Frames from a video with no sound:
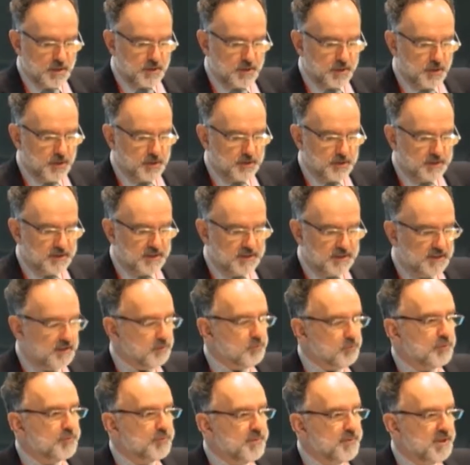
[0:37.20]
thought that
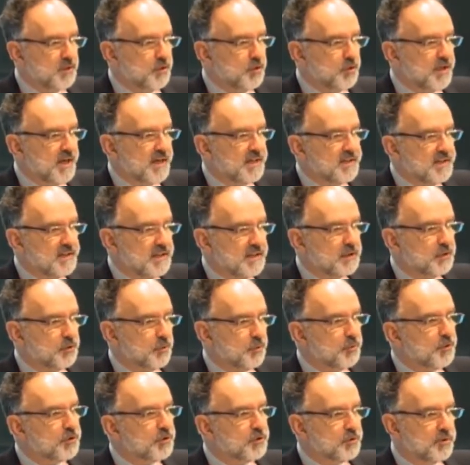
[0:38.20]
it would be a good idea
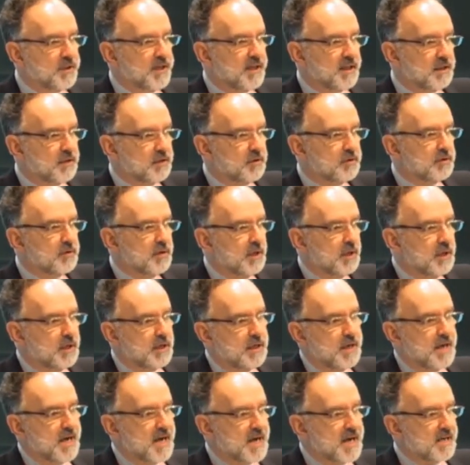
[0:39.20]
to put together
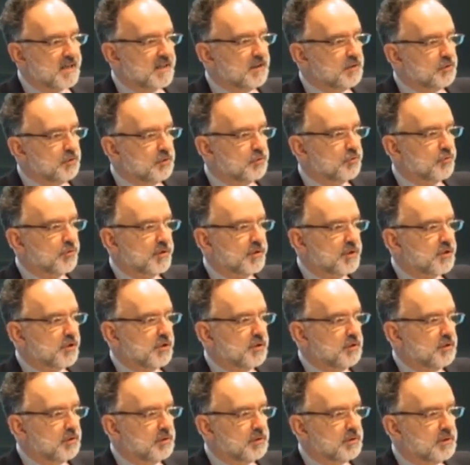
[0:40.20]
ag and
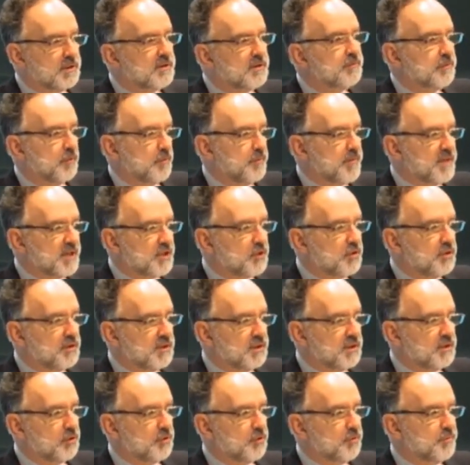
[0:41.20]
nutrition information
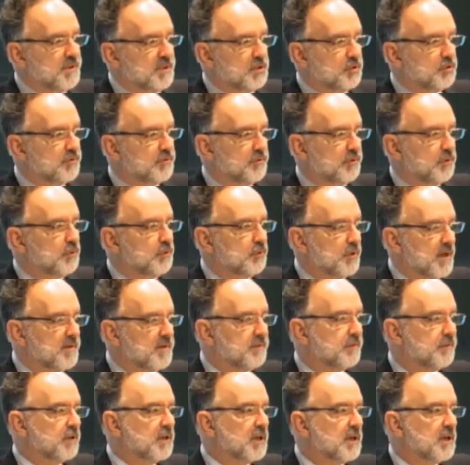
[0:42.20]
that could be useful to
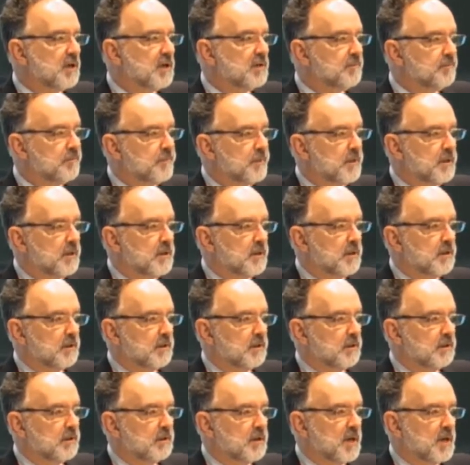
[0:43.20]
Africa.
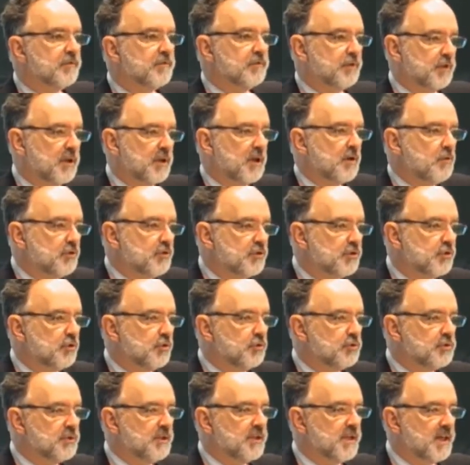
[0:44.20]
Africa was
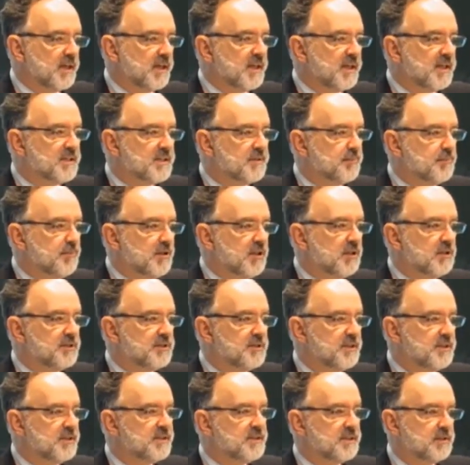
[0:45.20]
chosen, I guess,
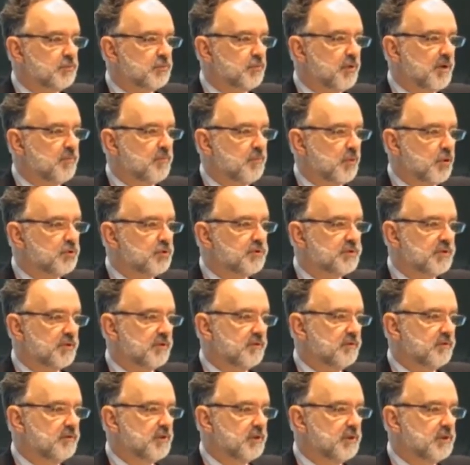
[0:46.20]
because this is where most
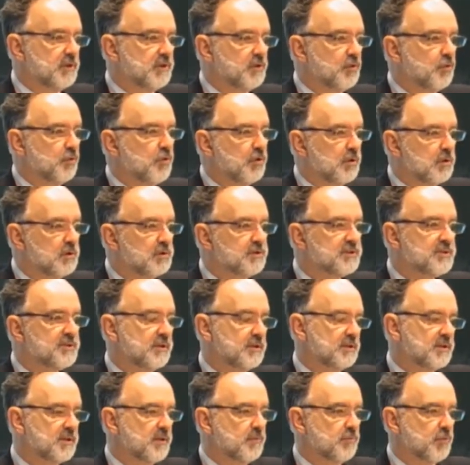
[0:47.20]
of the world's
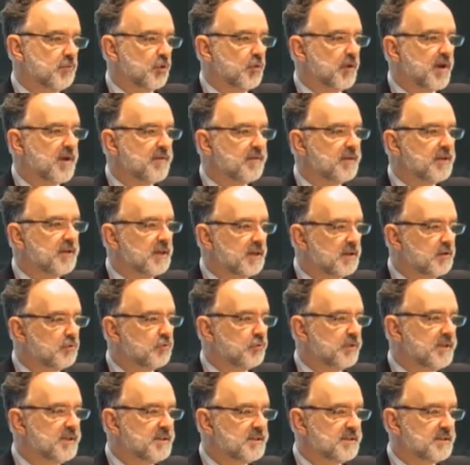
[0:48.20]
demographic
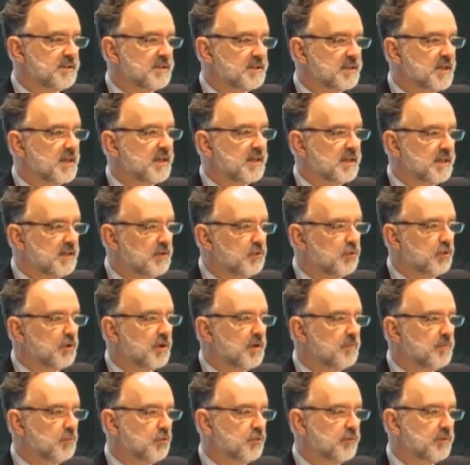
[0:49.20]
increase is likely to
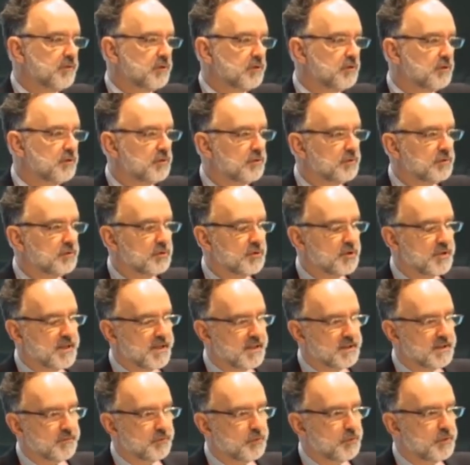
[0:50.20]
come over the
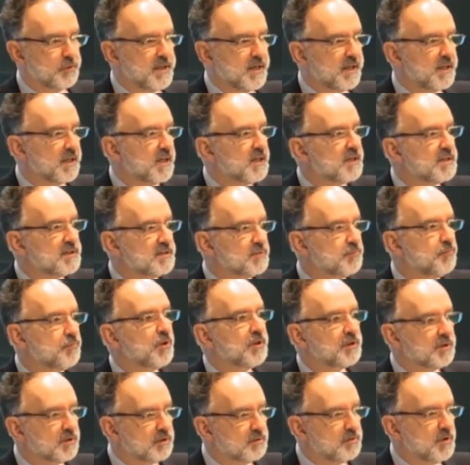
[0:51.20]
next few decades.
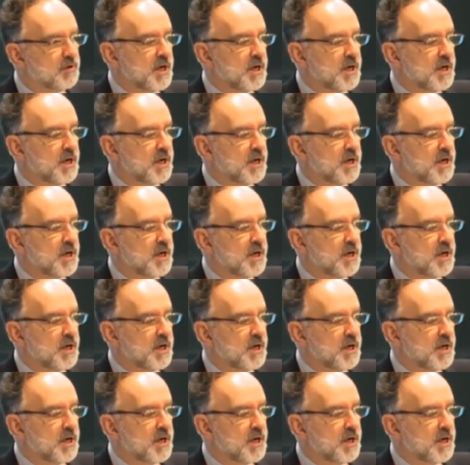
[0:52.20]
But